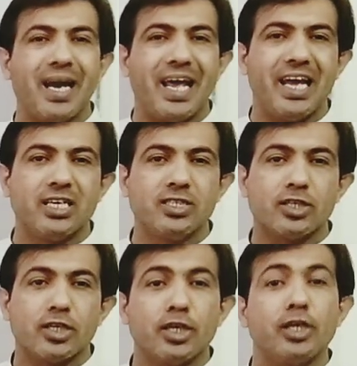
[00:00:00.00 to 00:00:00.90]

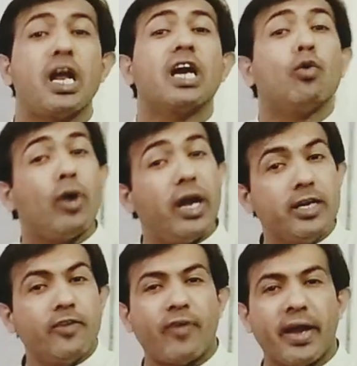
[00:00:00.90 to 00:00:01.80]
land, not a
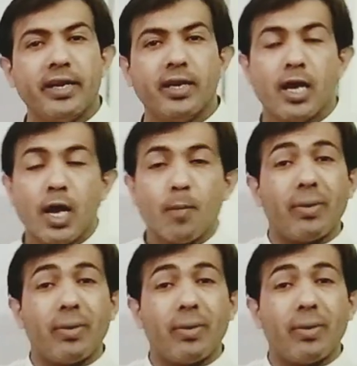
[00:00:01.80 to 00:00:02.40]
well-defined,